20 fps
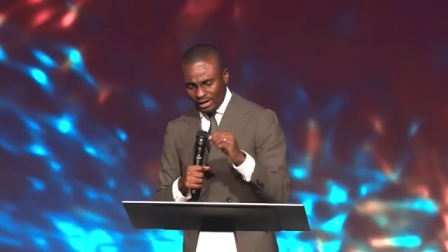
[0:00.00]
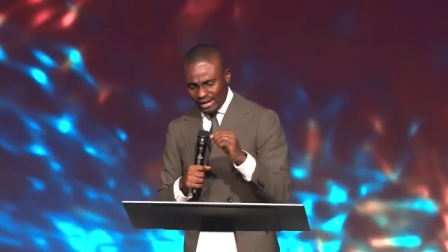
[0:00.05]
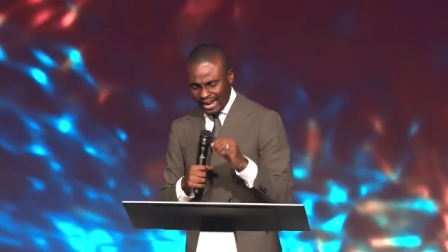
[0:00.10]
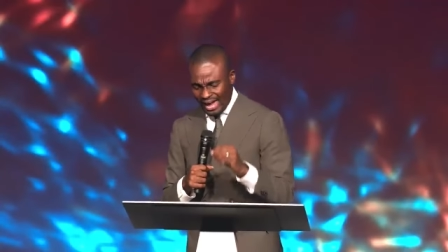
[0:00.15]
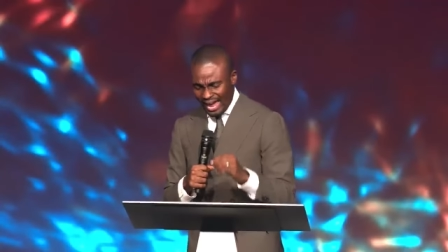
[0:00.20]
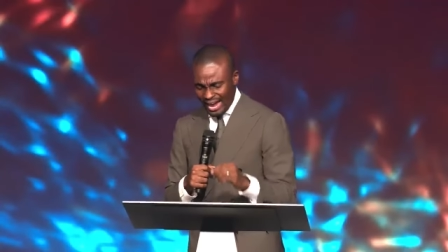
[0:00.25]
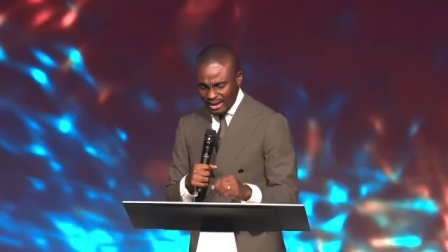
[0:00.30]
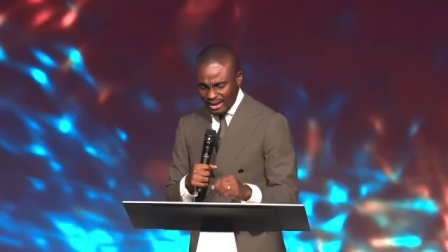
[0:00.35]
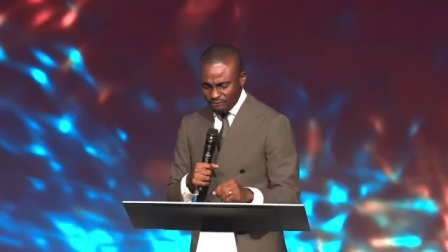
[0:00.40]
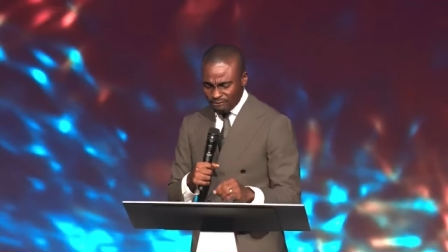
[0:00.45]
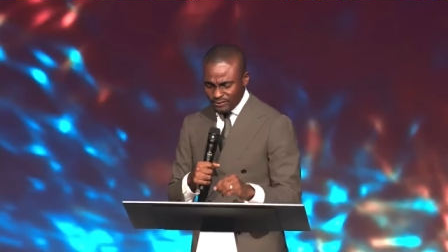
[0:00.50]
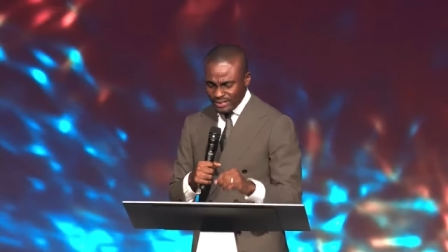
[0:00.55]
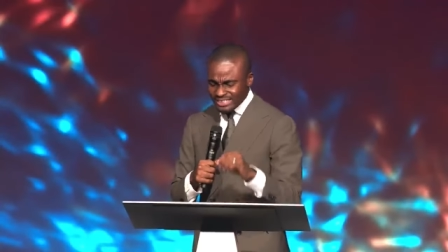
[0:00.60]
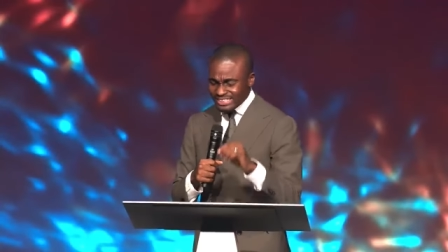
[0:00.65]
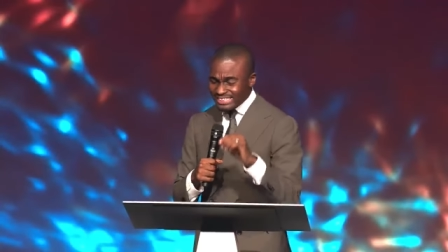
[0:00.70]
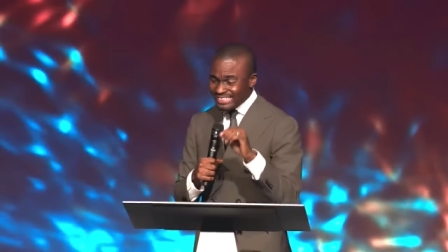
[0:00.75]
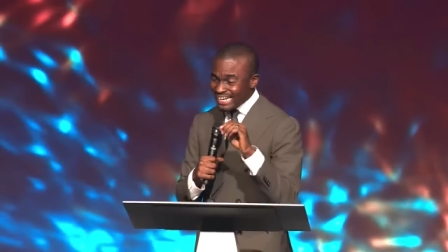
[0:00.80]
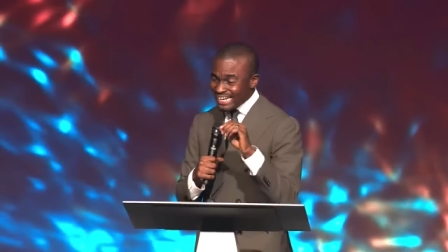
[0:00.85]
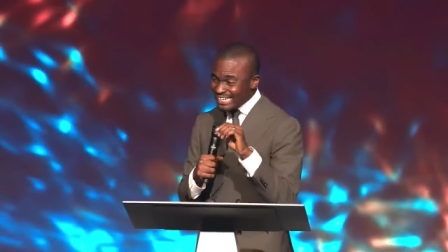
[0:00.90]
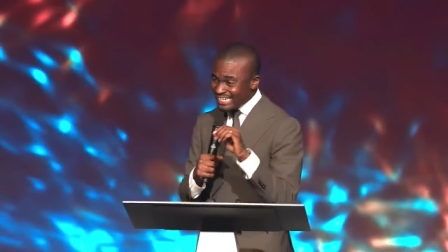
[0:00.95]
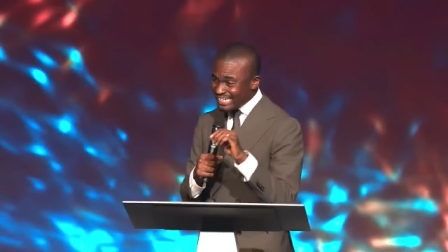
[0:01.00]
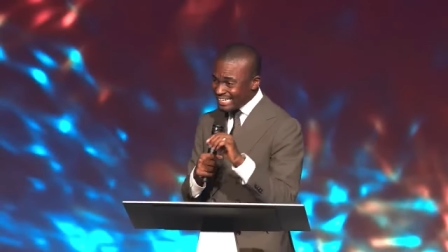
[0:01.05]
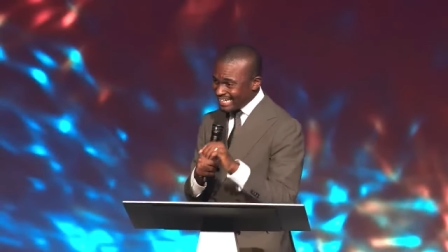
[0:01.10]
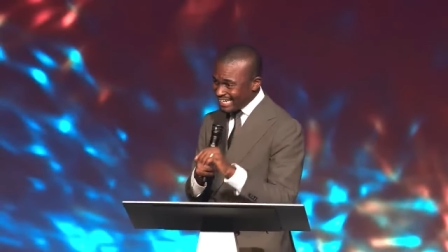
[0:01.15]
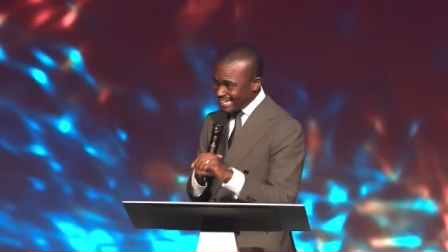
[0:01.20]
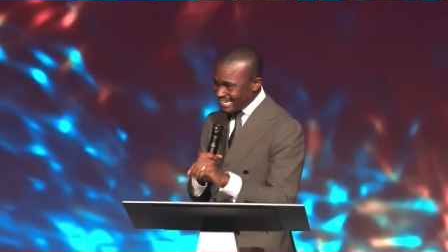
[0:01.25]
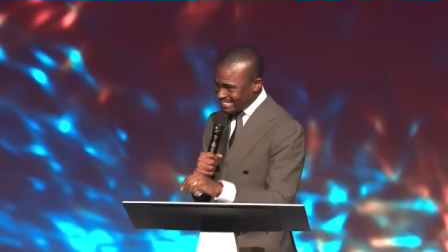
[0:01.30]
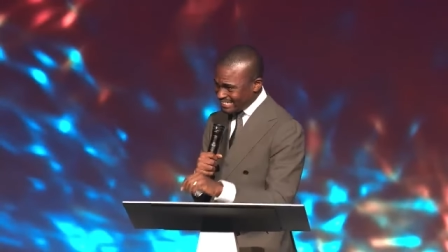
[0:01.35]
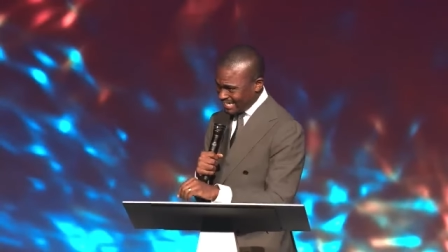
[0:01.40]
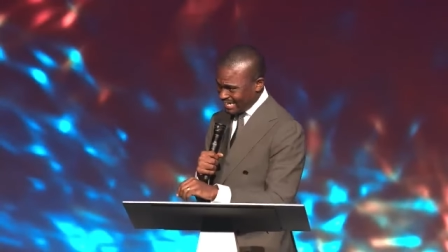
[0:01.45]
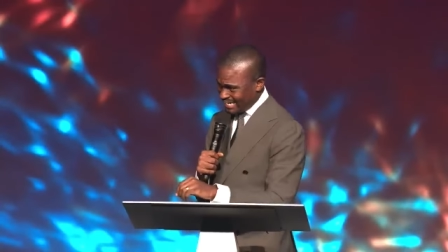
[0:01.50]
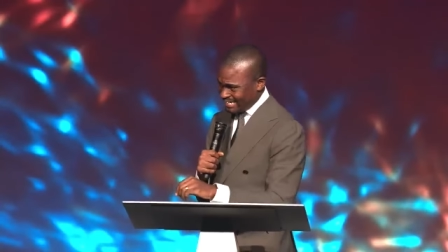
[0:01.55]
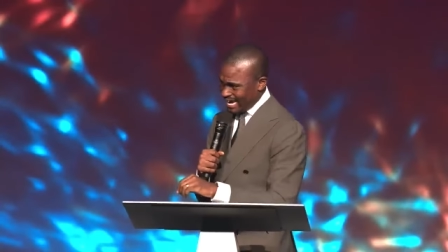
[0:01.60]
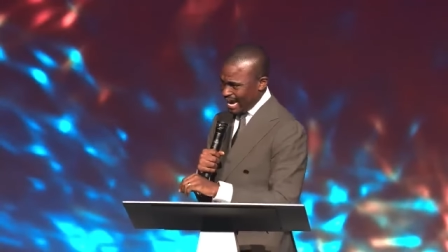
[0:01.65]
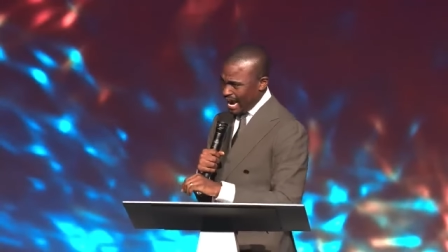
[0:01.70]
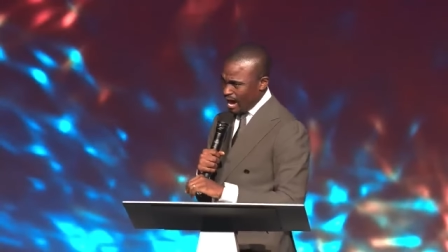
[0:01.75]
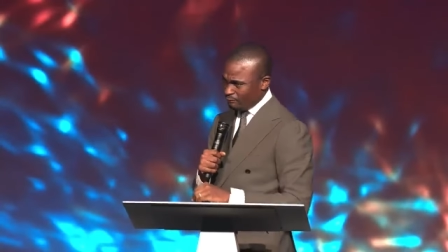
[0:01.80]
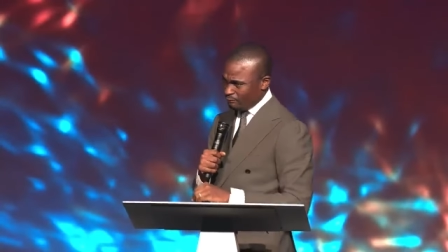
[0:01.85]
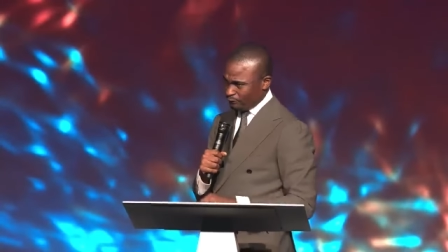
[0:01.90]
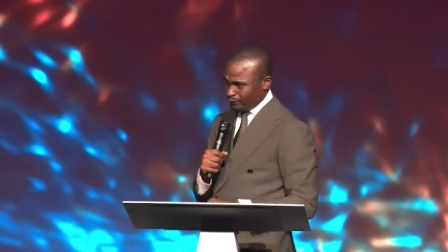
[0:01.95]
life is dedicated
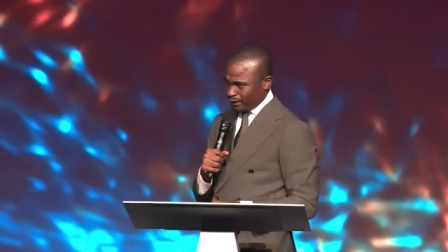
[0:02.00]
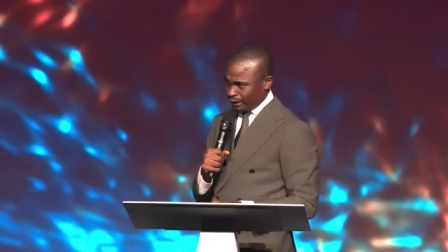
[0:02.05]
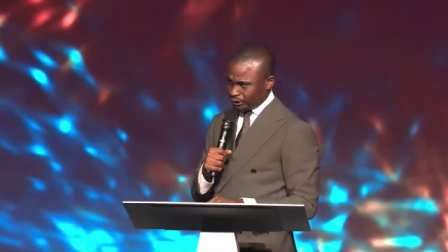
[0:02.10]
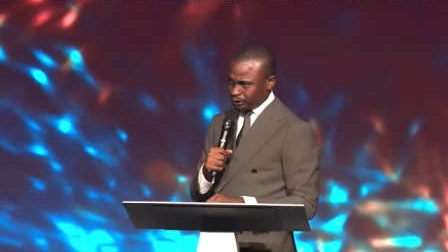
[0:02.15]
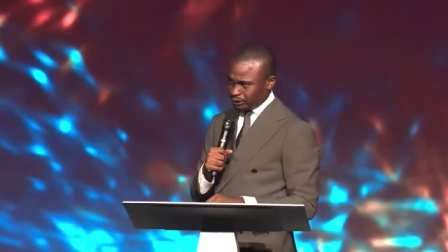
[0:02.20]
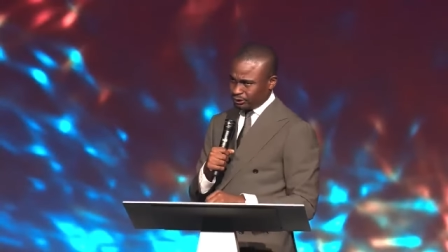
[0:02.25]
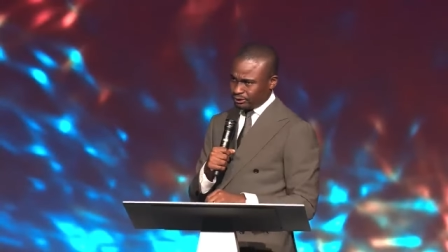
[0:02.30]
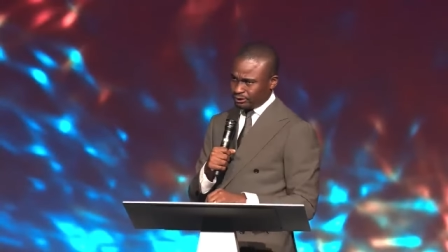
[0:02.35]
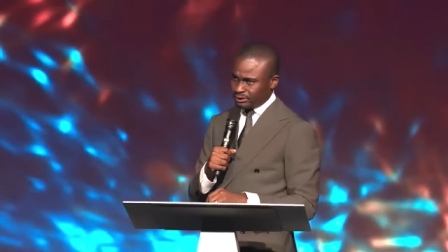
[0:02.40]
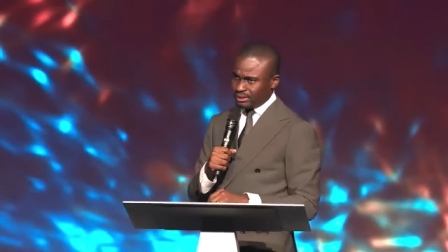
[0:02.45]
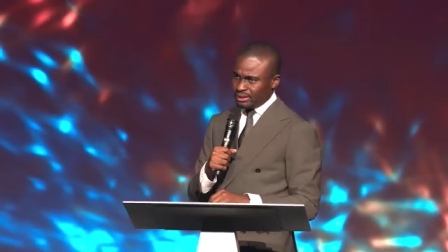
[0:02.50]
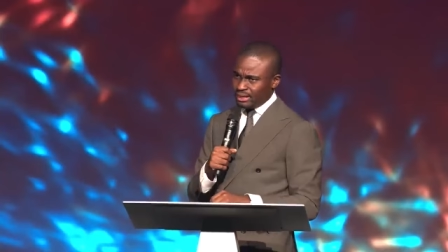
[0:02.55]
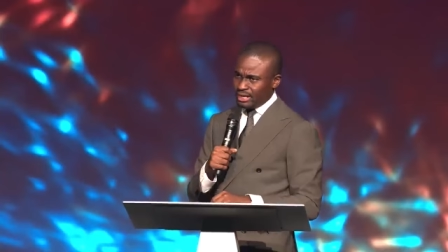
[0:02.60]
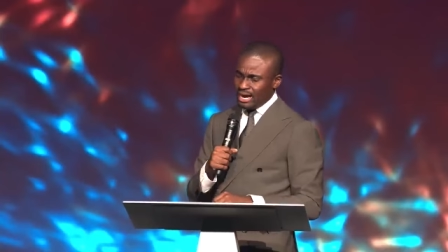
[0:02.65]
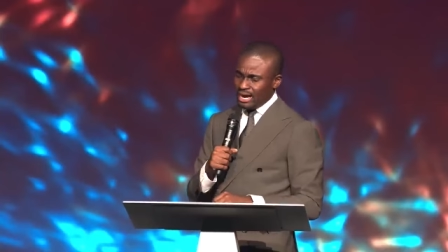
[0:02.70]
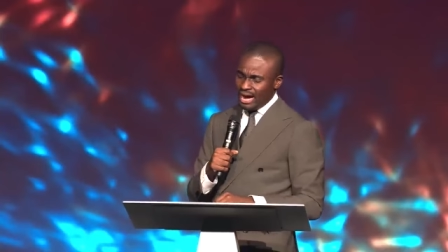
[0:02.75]
afresh,